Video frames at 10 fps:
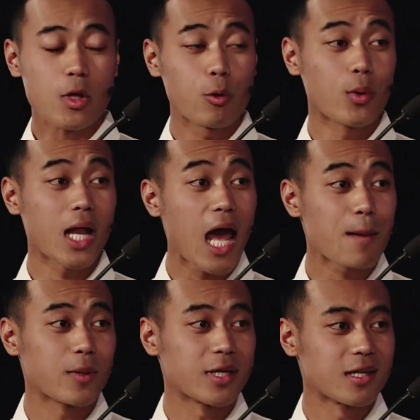what
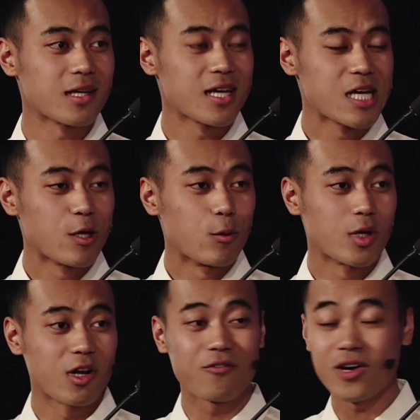happened, what our
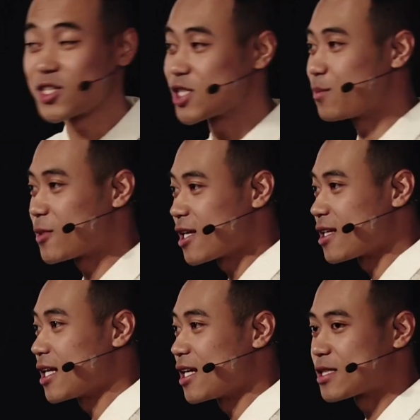fellowship did,
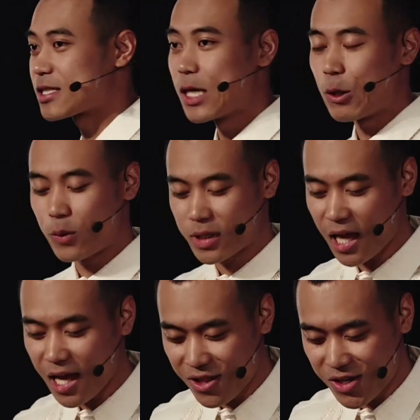is we
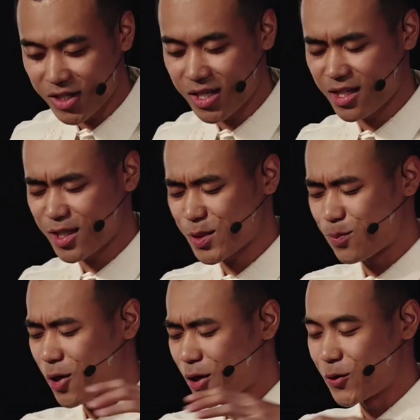gathered in this
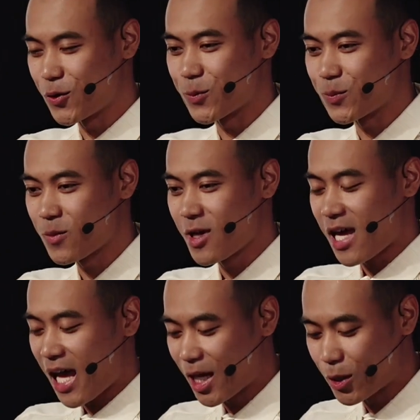small room
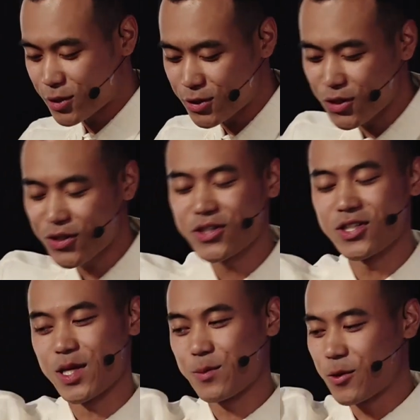and circled
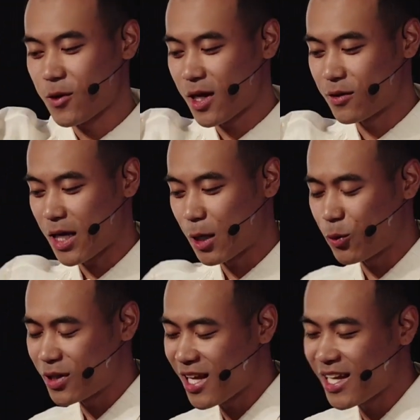him around, and we
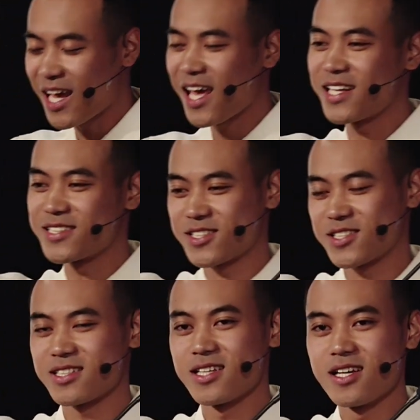laid hands
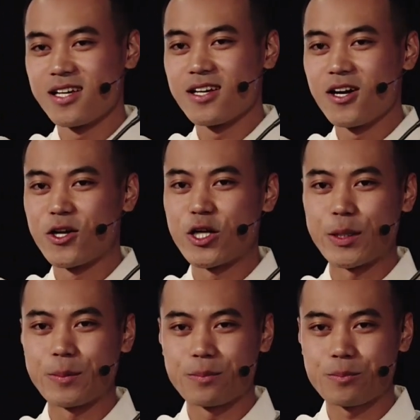on him.